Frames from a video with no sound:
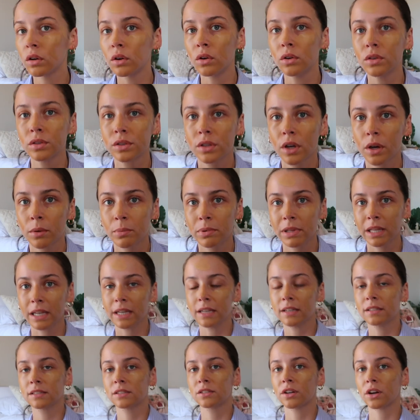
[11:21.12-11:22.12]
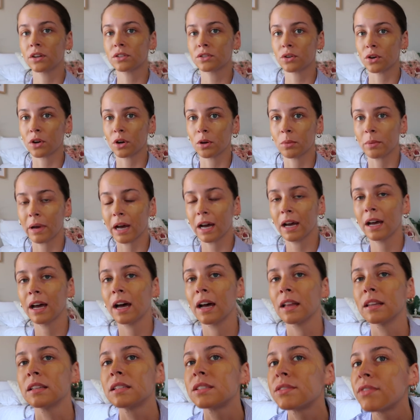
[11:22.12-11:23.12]
Also, please don't talk about
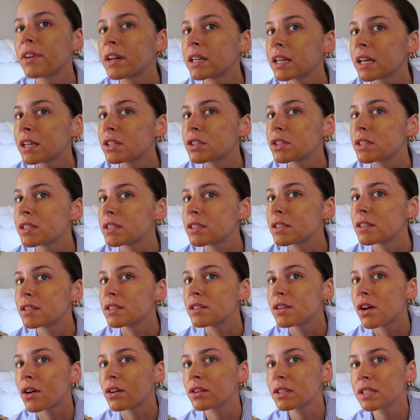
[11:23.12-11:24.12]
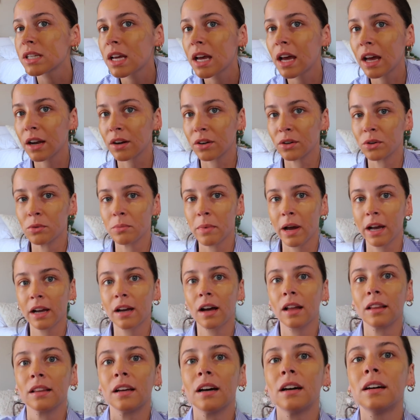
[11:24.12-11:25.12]
how this foundation is not at all my
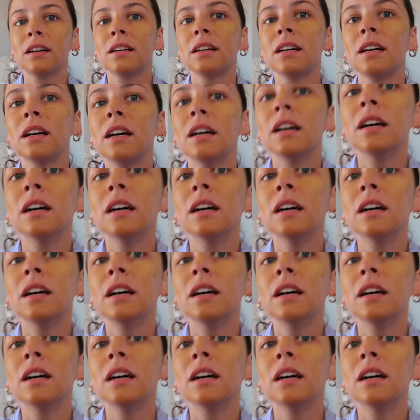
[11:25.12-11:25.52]
colour.